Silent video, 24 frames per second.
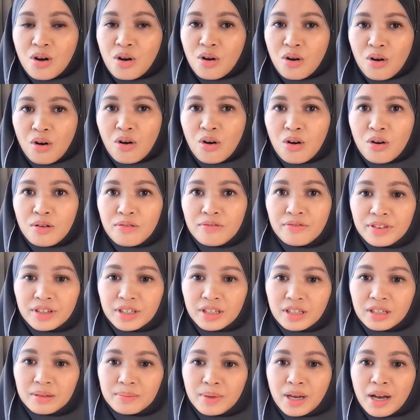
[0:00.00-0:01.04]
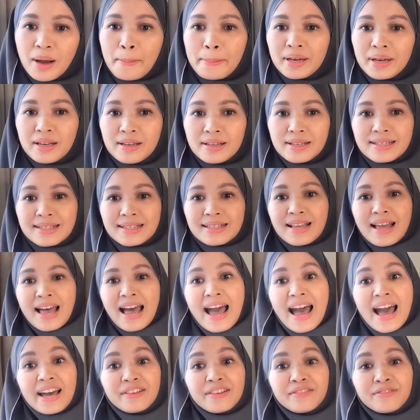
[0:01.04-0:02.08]
or verb plus
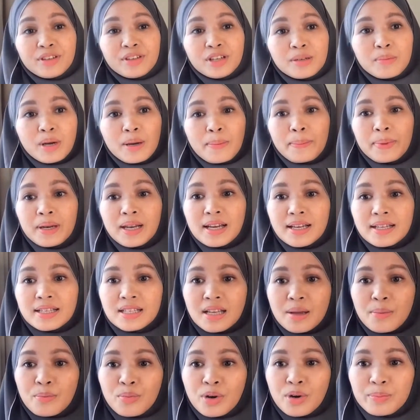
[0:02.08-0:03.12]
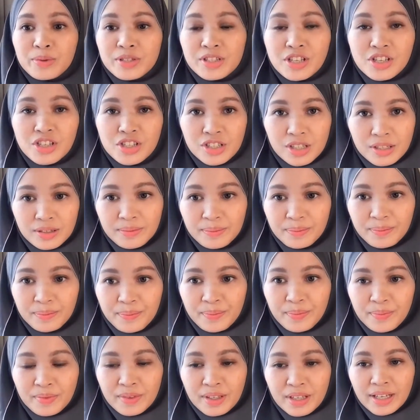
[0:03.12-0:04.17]
adverb plus preposition
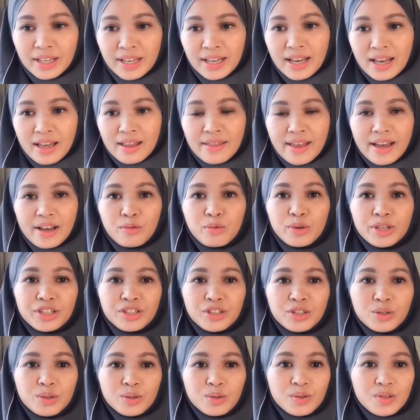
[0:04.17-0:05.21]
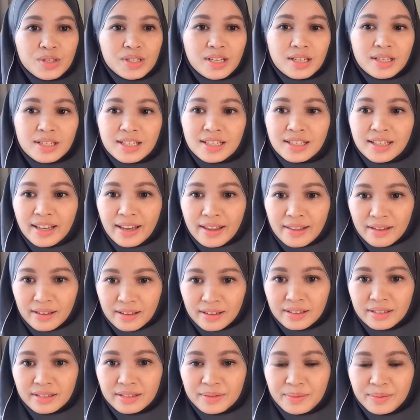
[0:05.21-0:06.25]
that when used
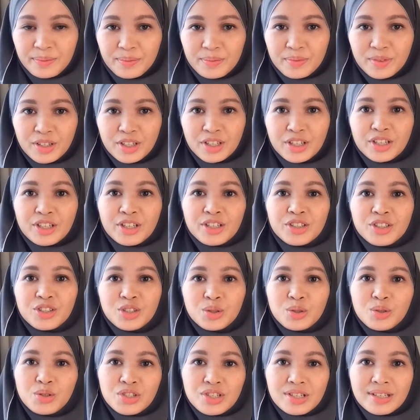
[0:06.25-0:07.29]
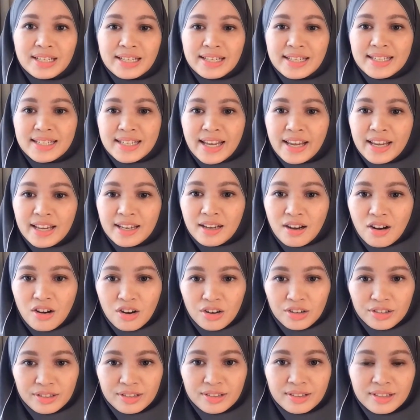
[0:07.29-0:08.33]
together usually take
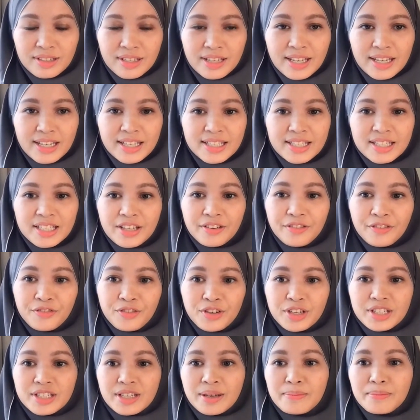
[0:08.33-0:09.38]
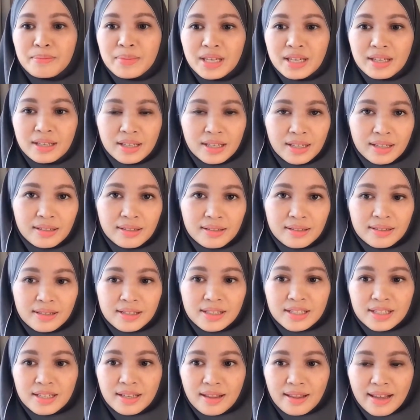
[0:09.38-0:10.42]
on a different meaning
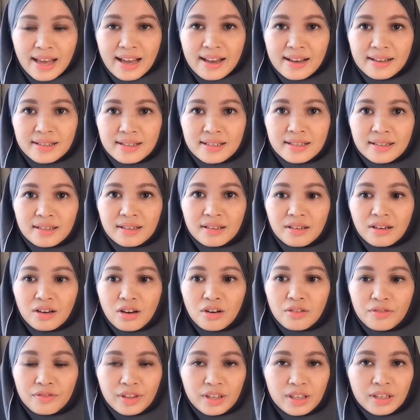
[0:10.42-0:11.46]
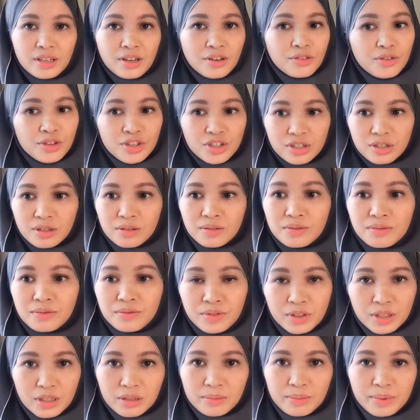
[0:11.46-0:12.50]
to that of the original
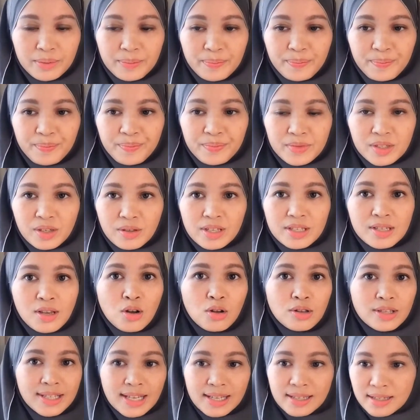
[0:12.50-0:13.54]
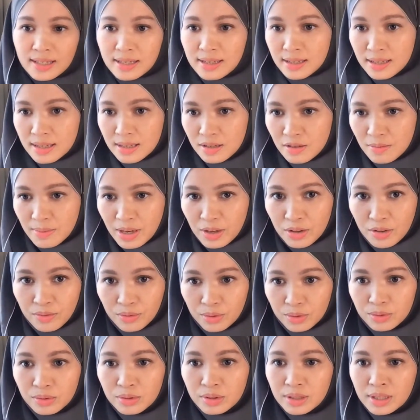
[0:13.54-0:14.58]
verb. So this whole sentence is a
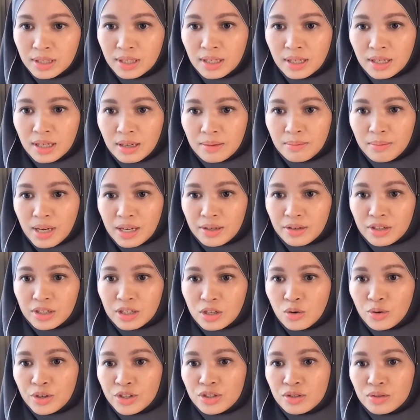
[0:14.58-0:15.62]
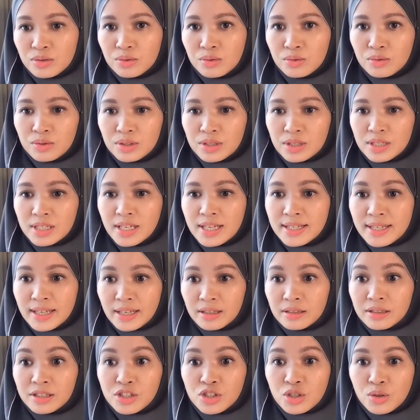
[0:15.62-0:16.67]
mouthful, but I'm going to go into detail.
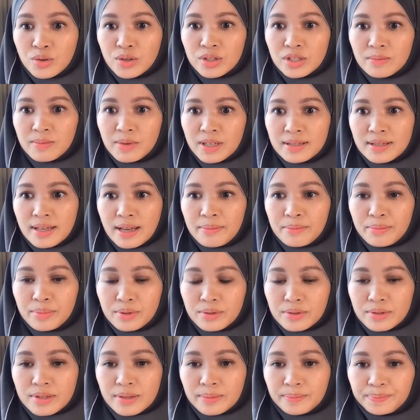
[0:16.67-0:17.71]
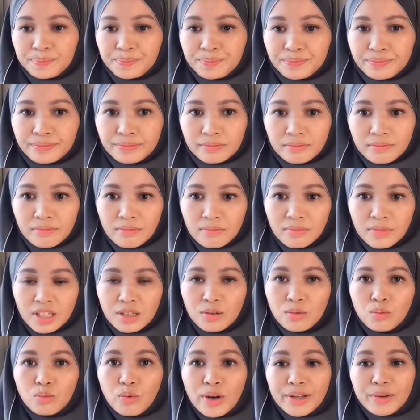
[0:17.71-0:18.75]
I'm going to show you some examples.
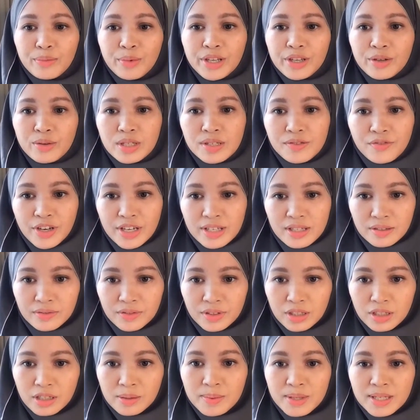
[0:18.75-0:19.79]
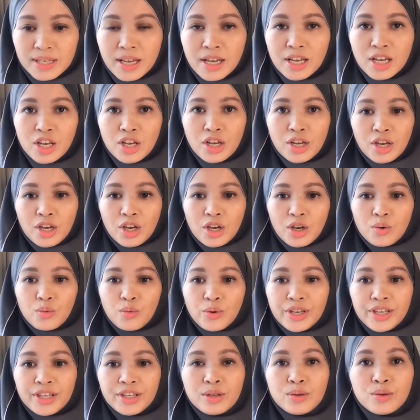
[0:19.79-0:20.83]
When we use phrasal verbs, we
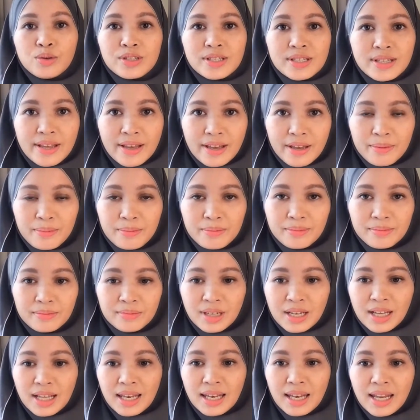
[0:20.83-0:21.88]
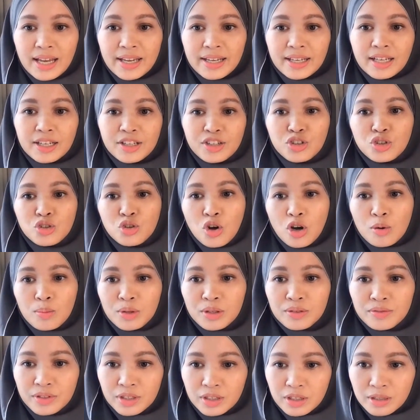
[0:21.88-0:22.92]
use them like normal
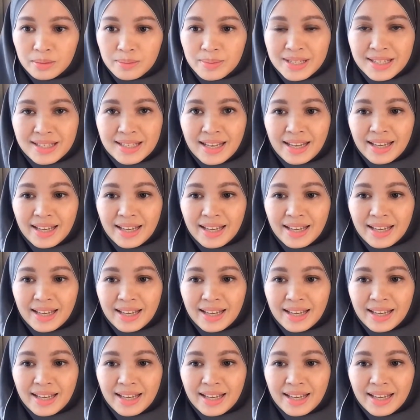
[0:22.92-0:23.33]
verbs